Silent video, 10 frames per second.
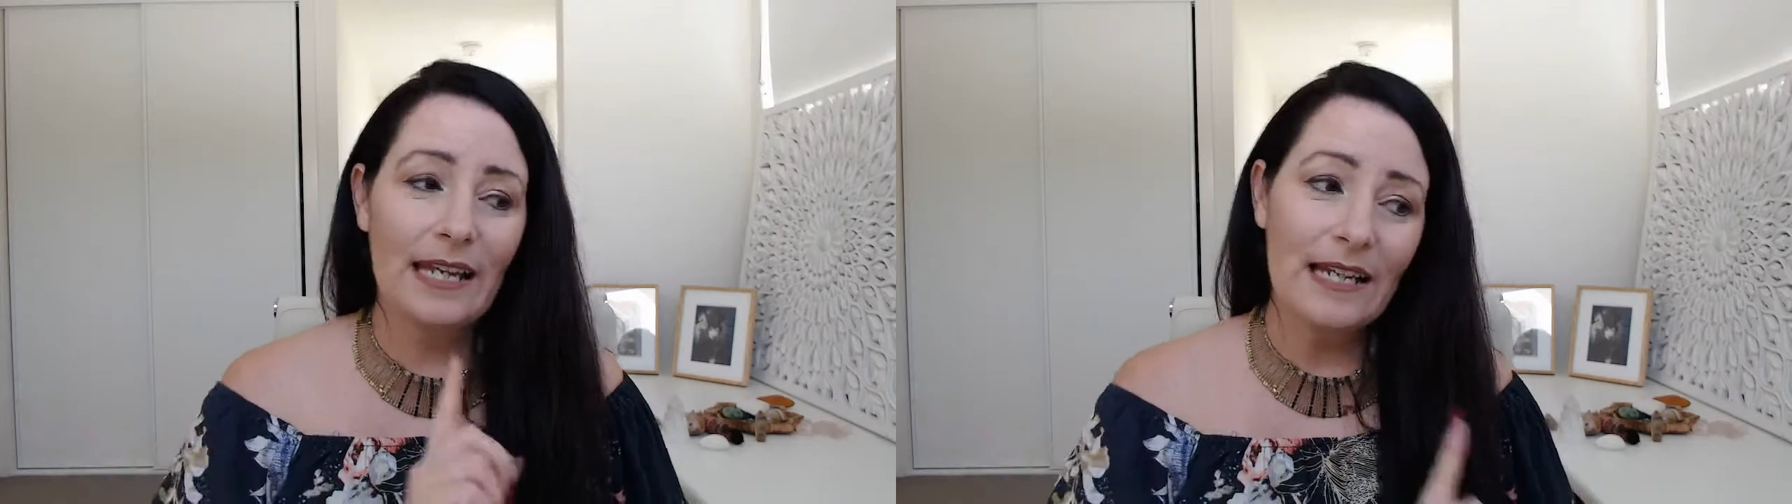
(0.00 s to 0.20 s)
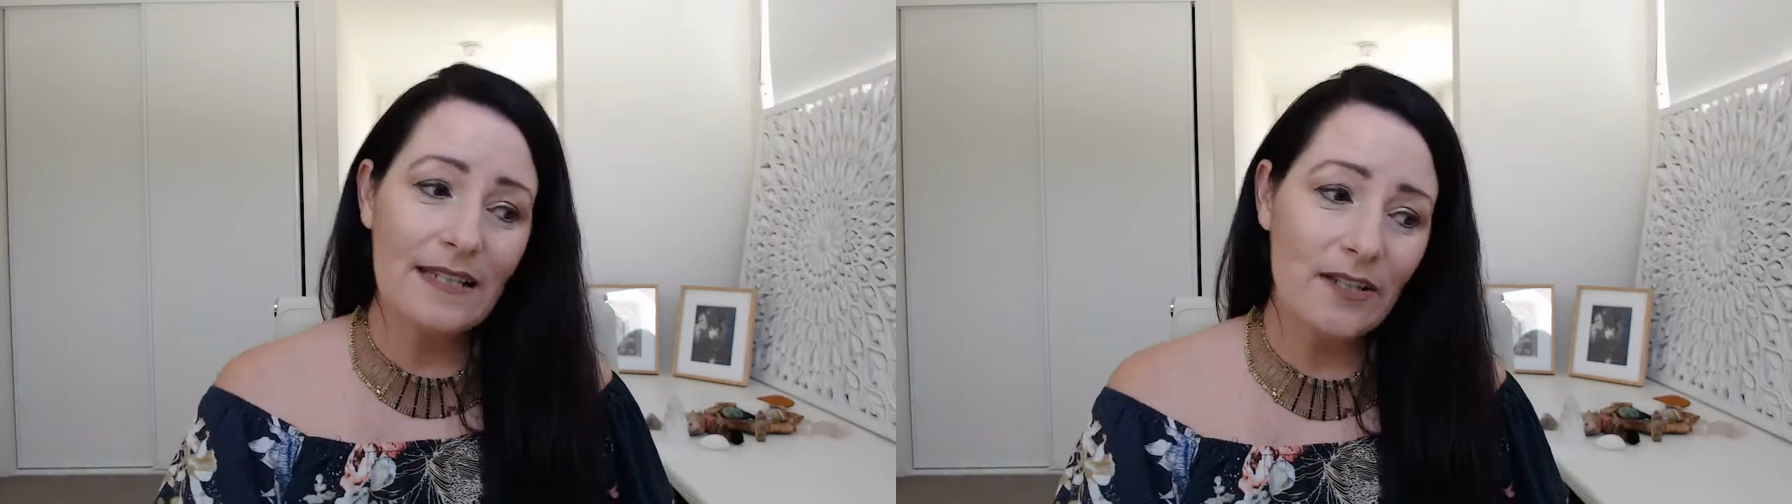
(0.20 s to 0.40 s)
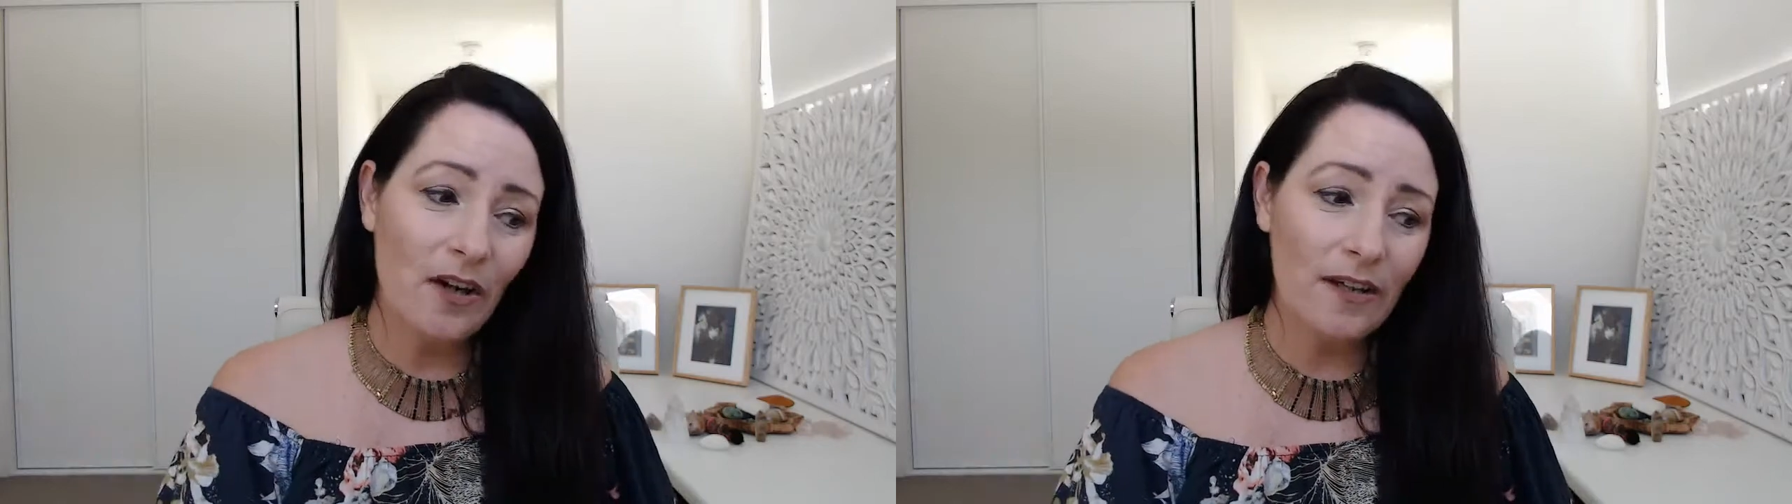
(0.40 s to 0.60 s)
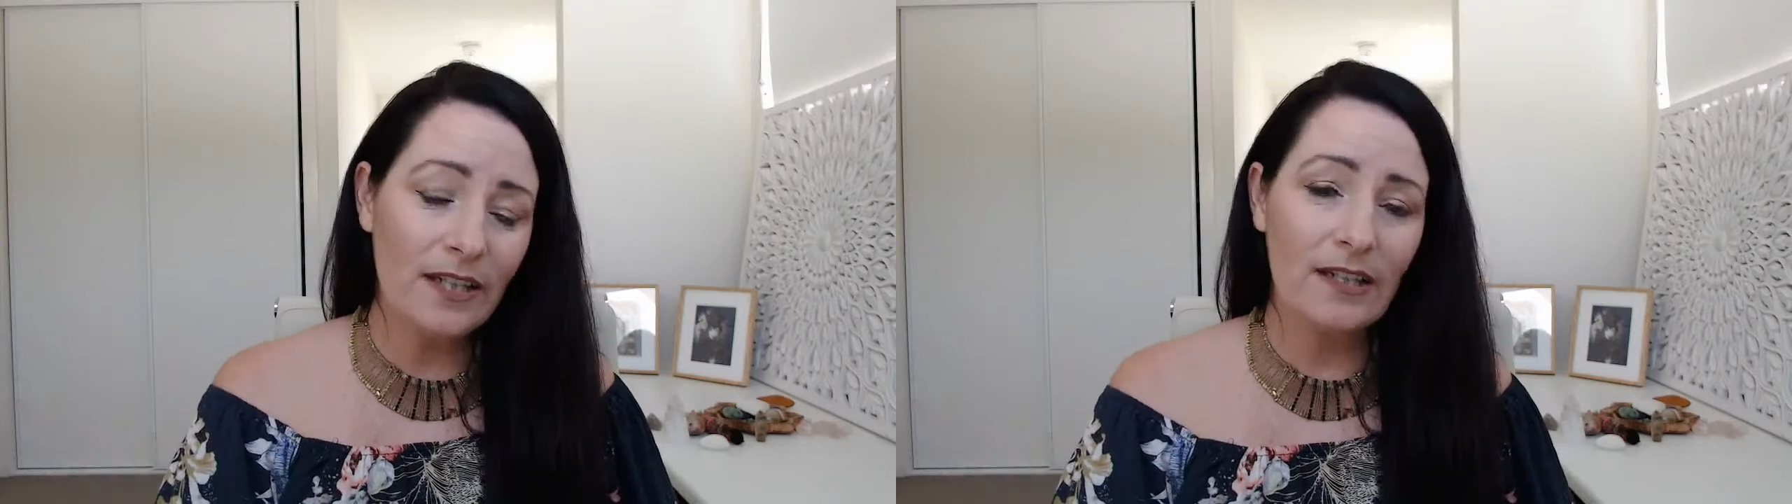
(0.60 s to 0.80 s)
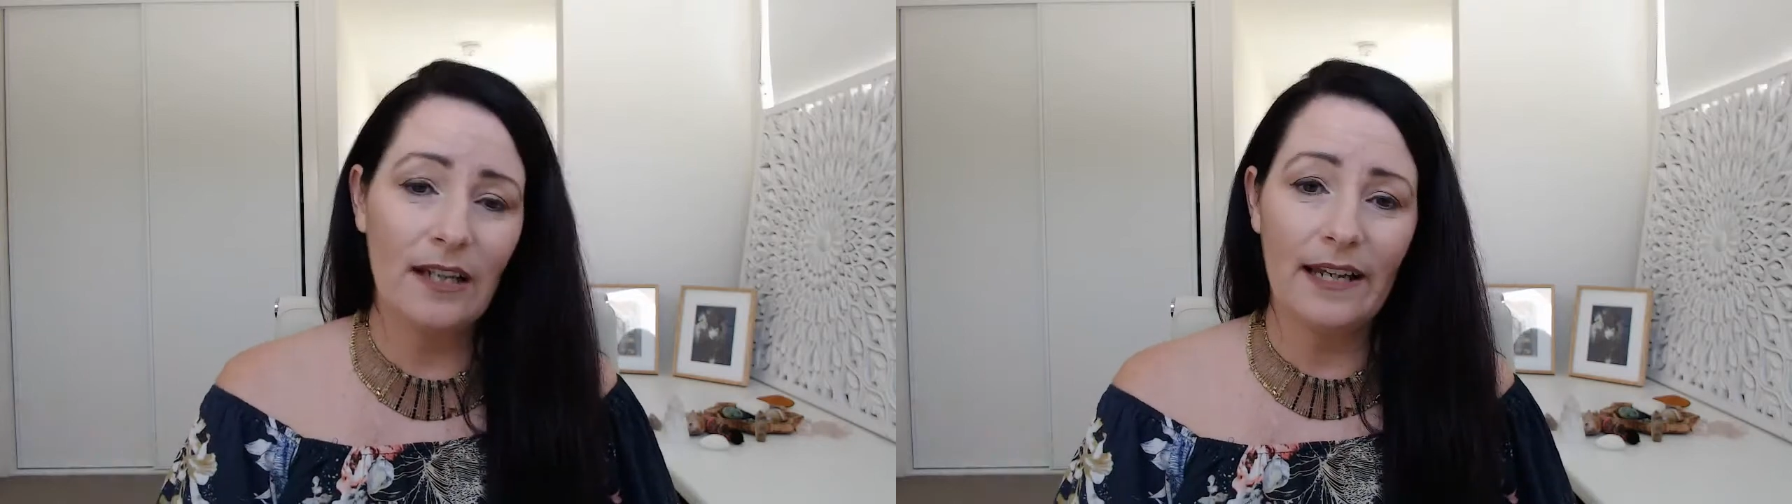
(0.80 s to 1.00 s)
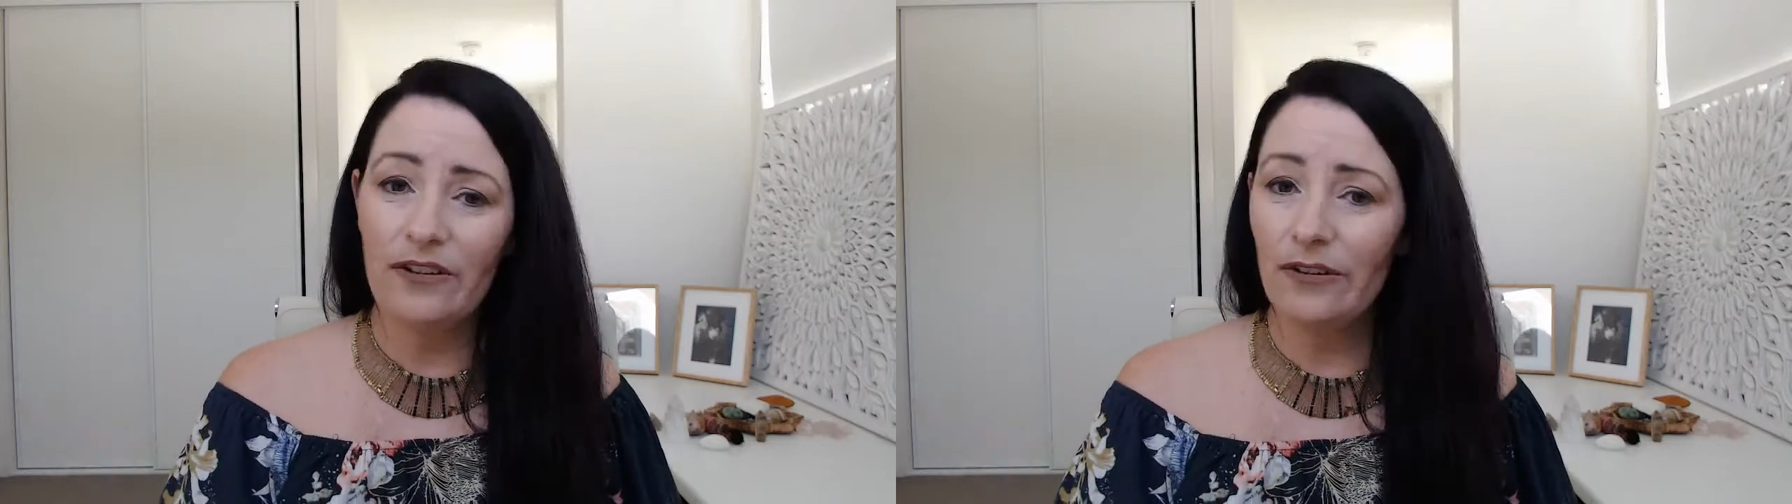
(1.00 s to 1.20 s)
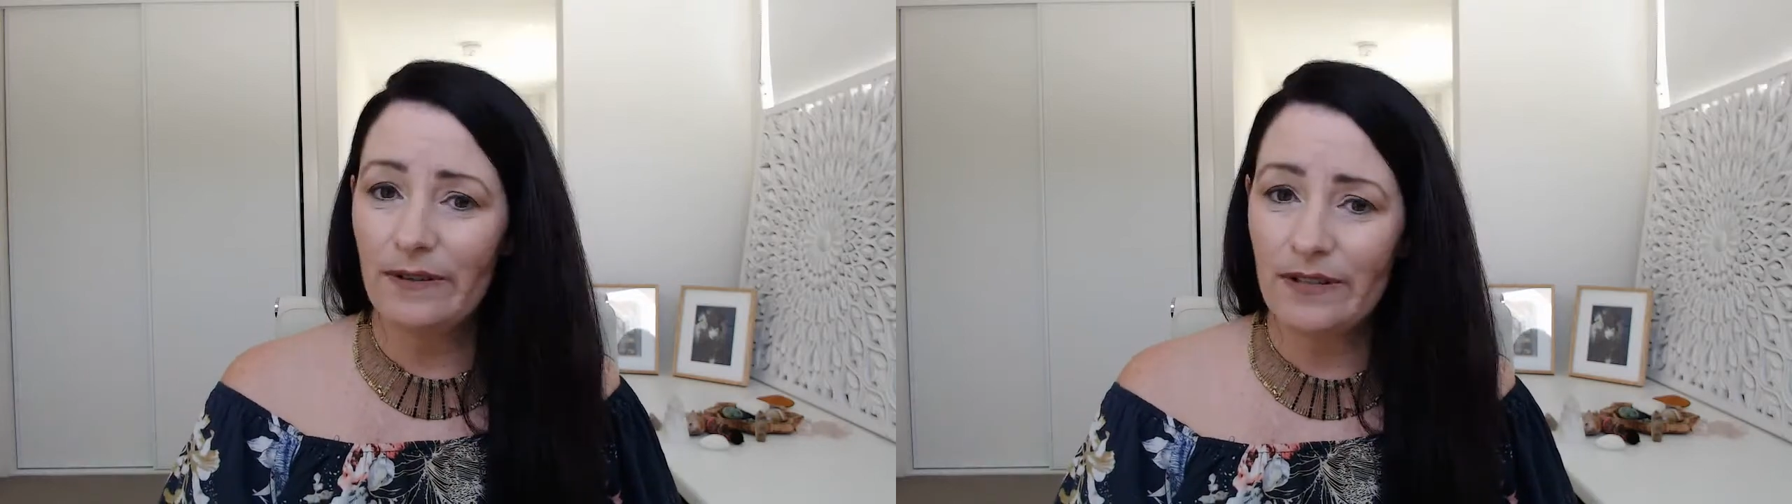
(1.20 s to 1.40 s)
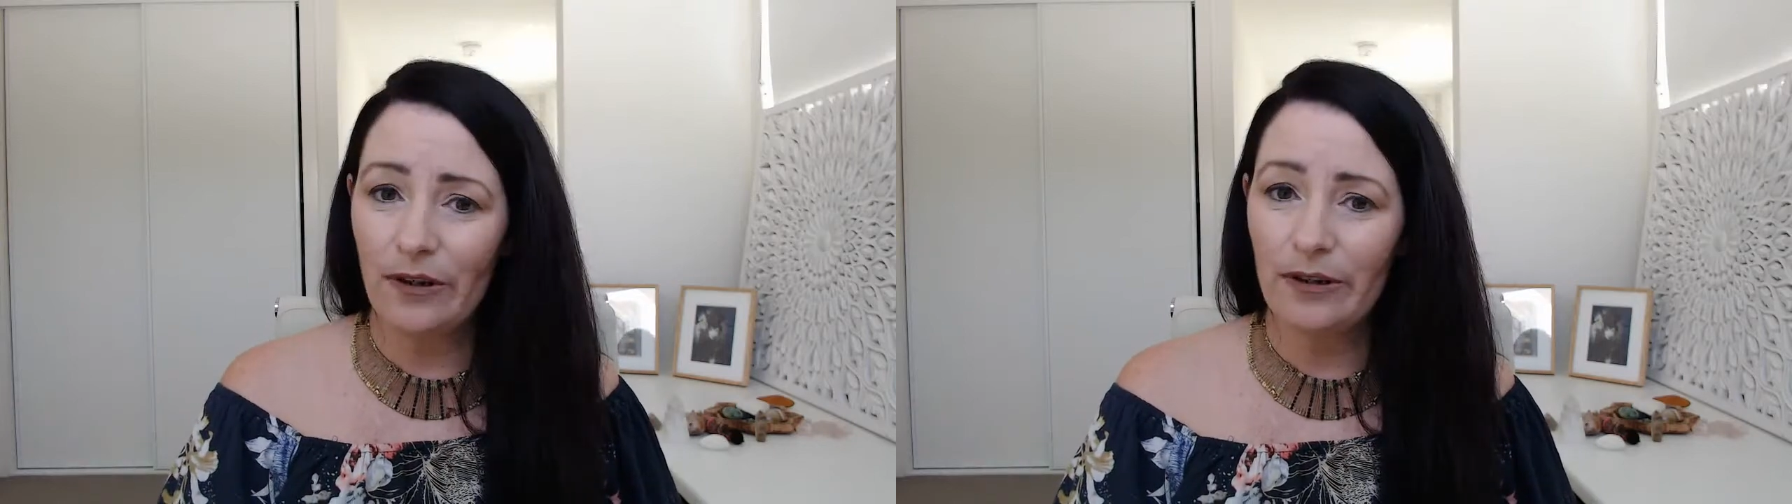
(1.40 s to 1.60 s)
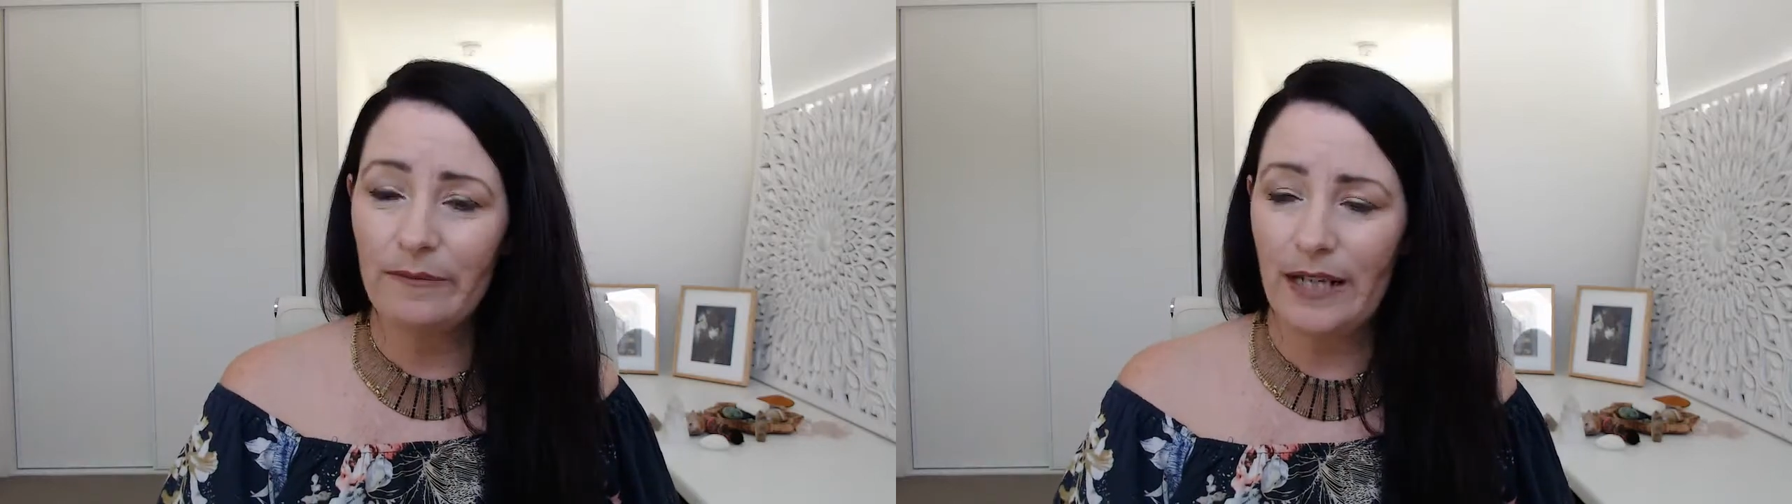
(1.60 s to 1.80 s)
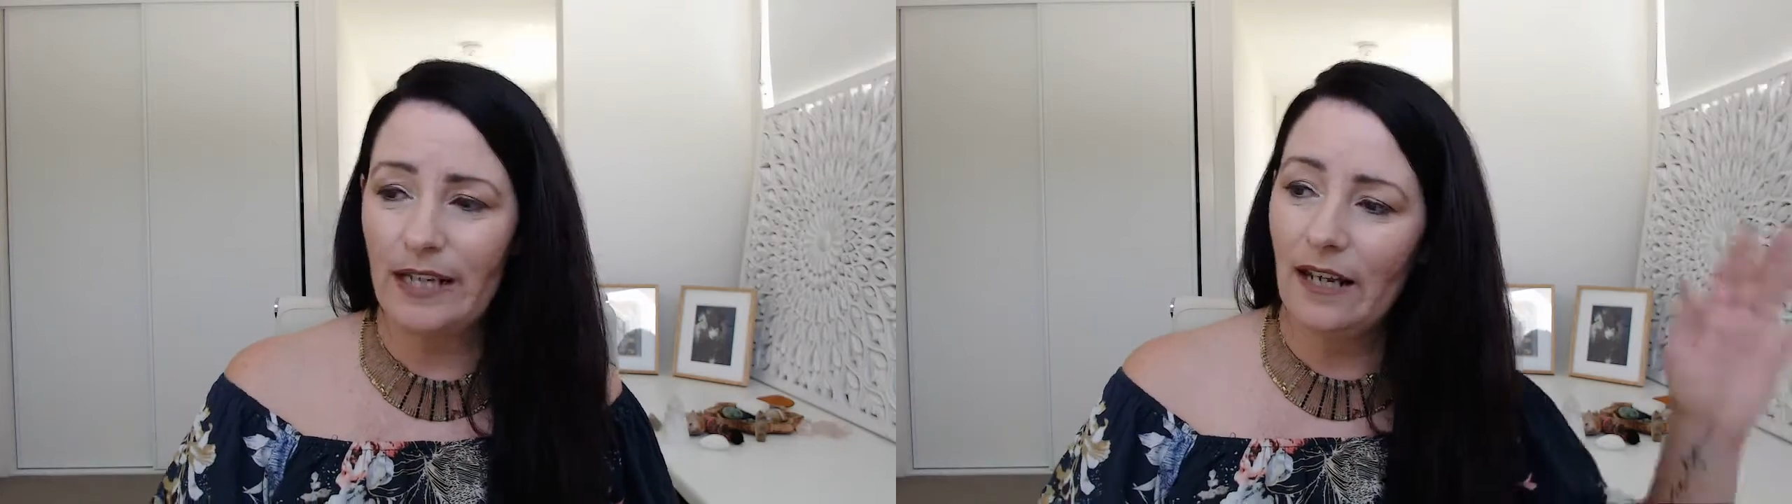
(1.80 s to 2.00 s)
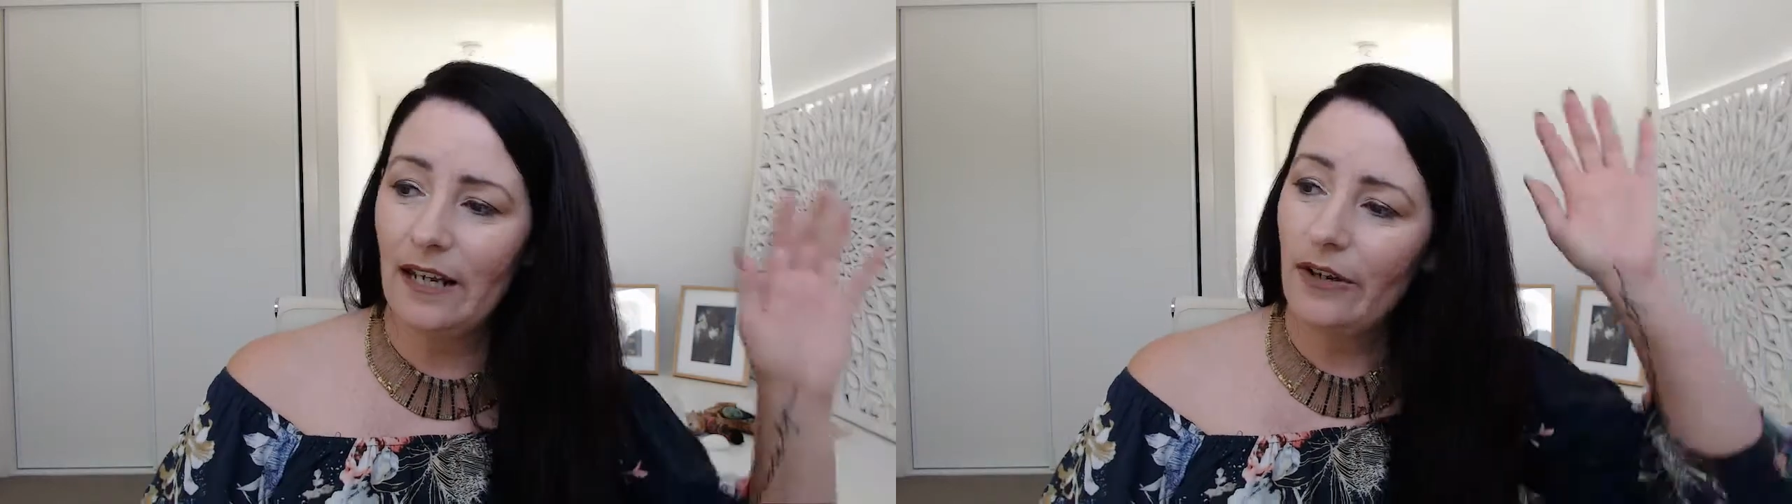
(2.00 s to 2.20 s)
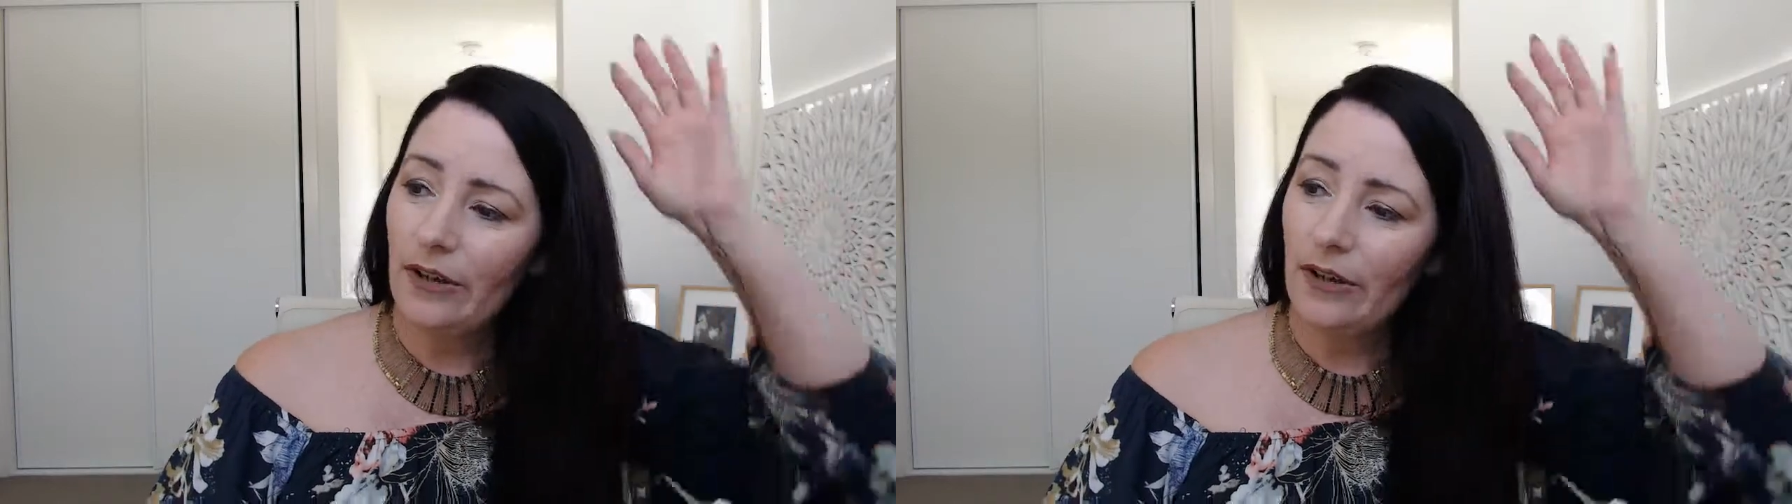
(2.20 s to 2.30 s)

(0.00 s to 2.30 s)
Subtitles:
It's not the client who has no money,